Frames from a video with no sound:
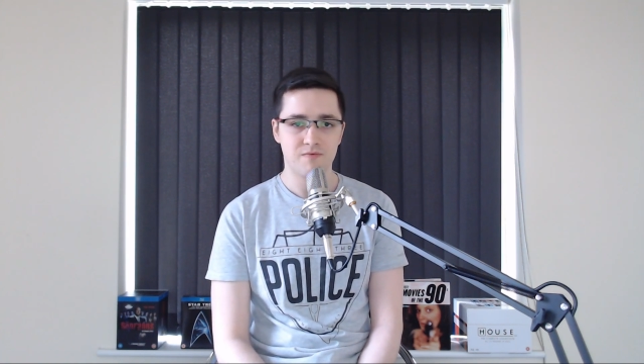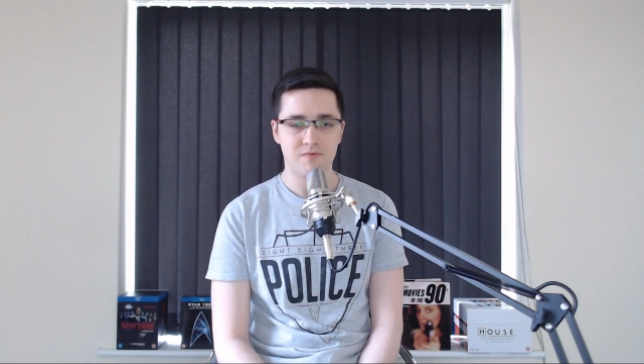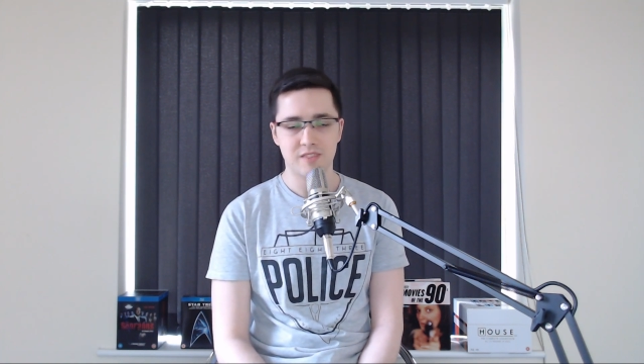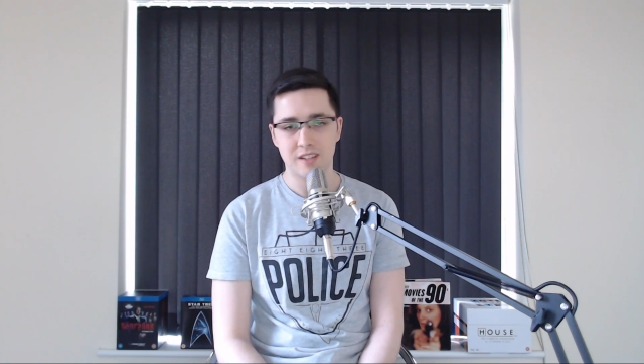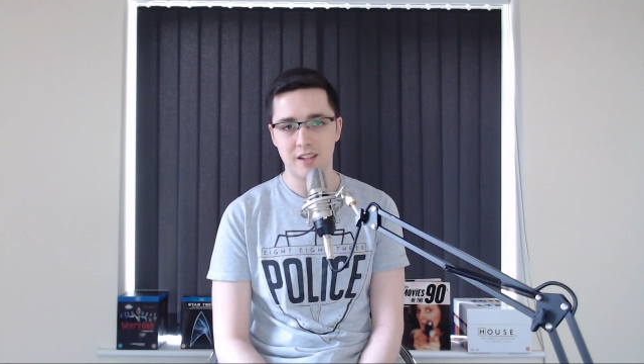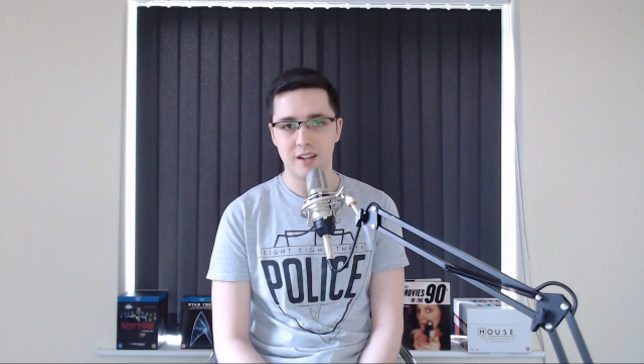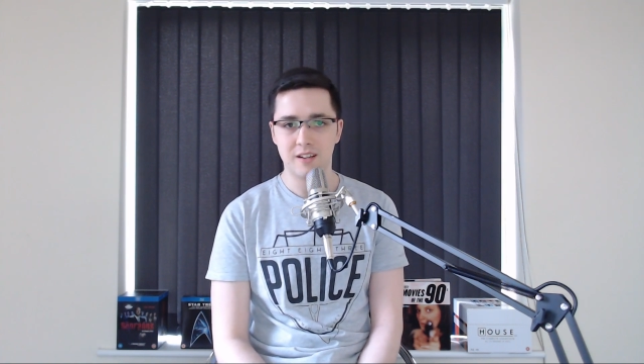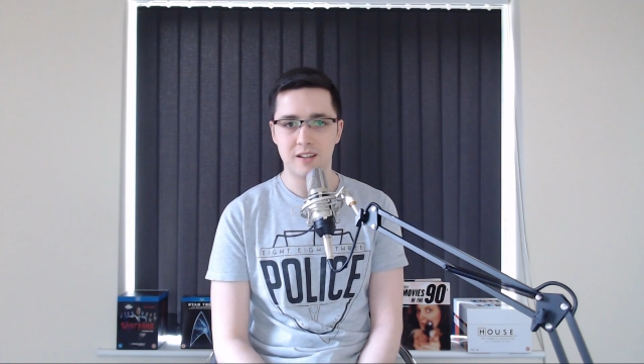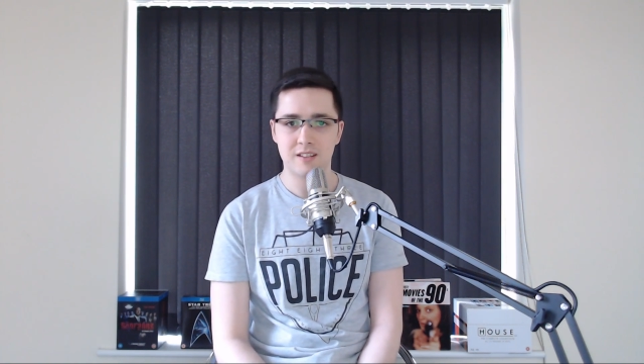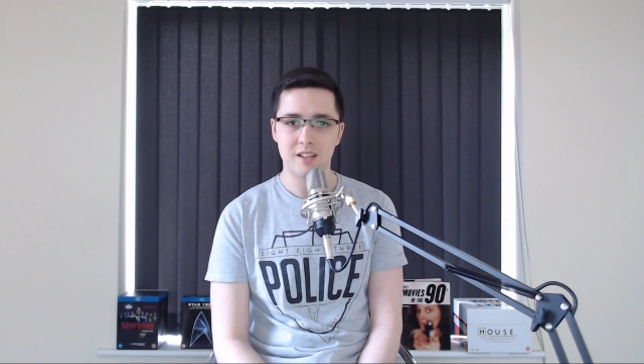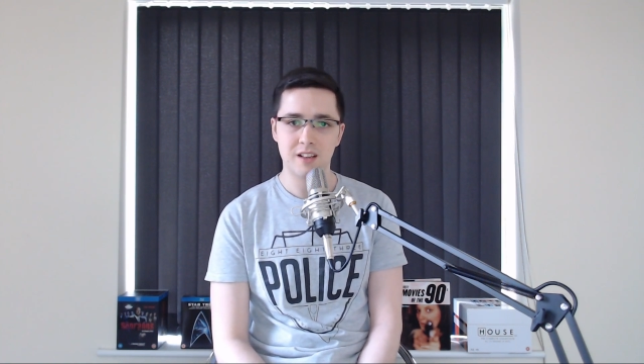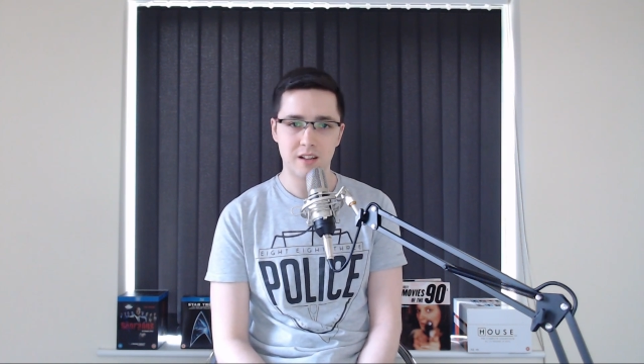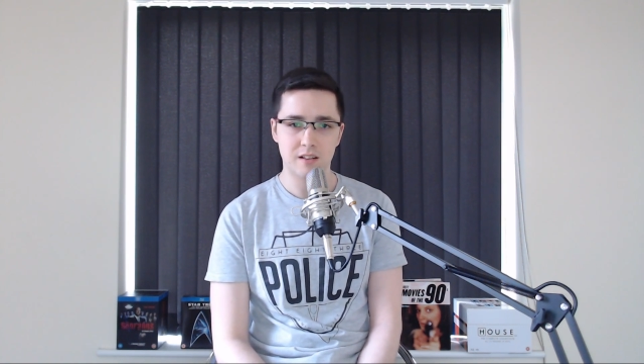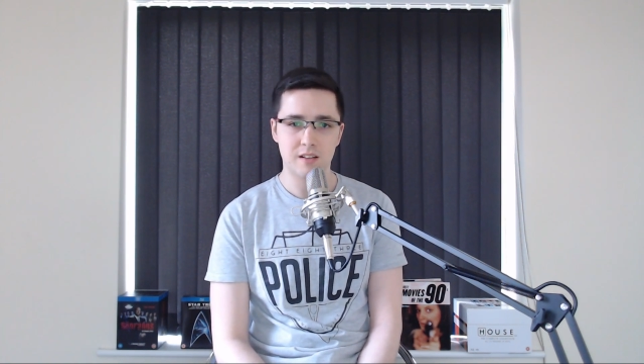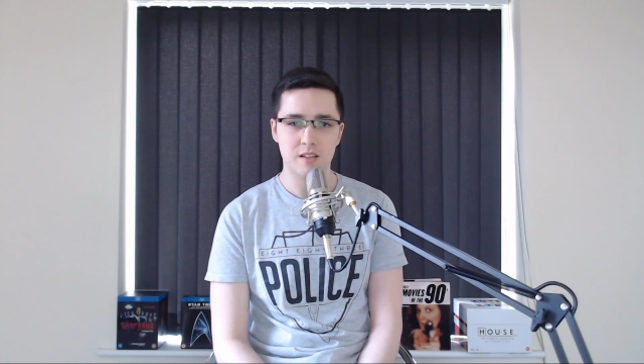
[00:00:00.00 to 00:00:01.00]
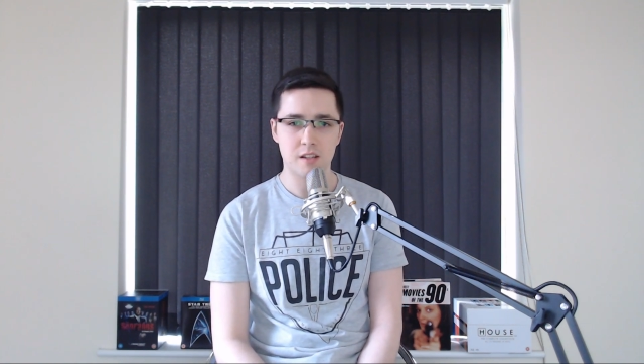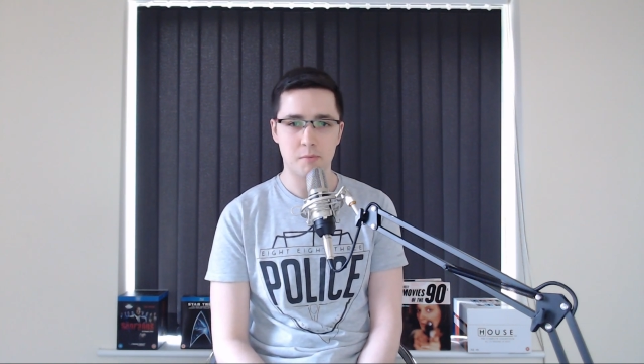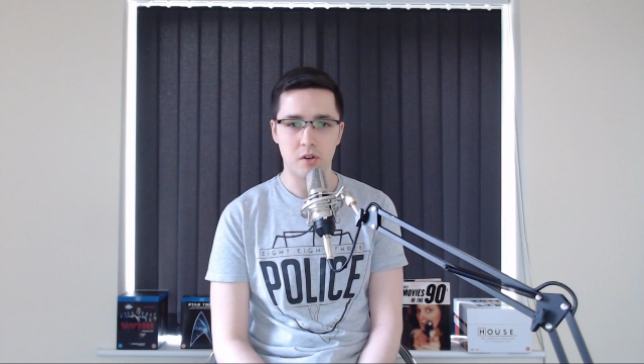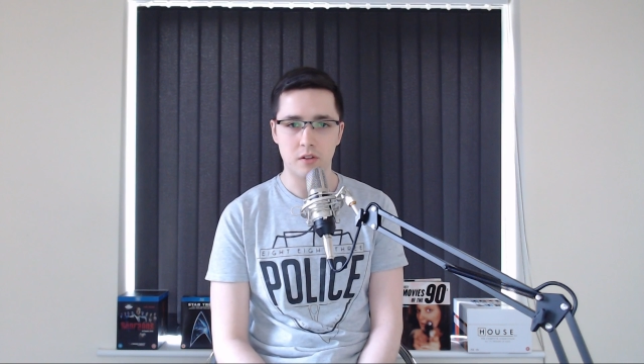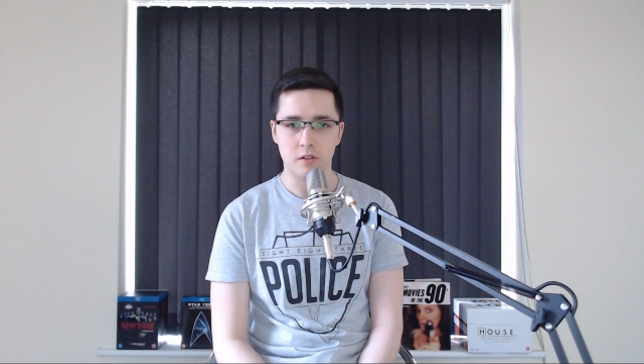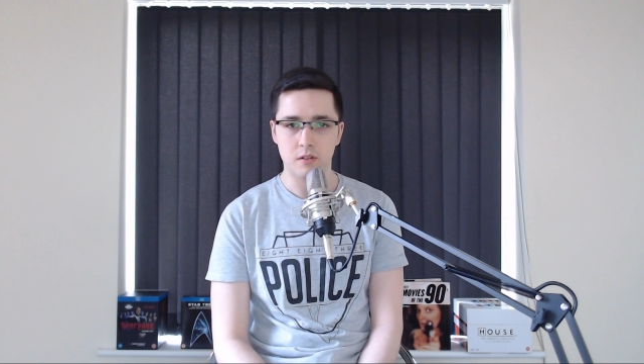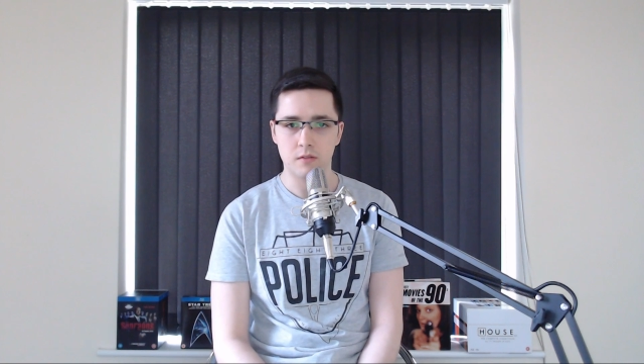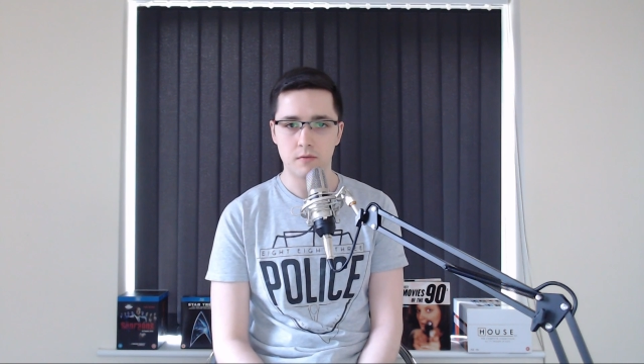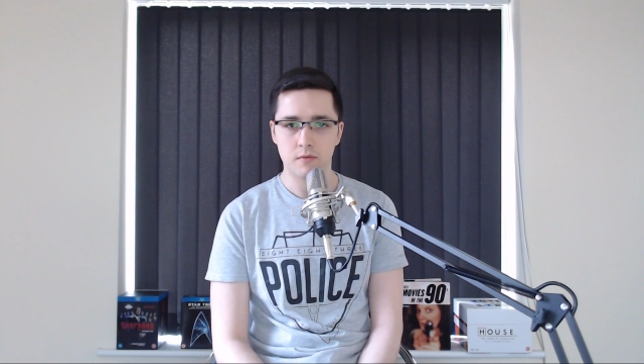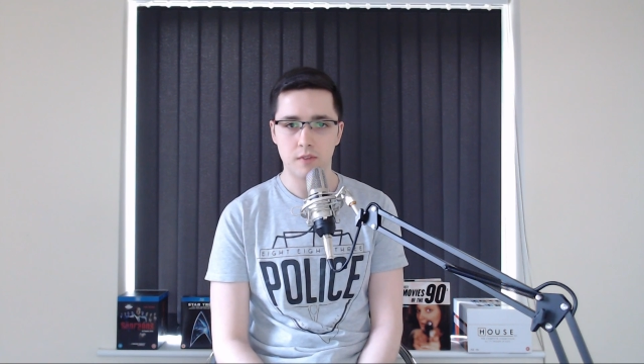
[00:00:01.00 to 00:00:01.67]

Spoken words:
yeah, it's a little disappointing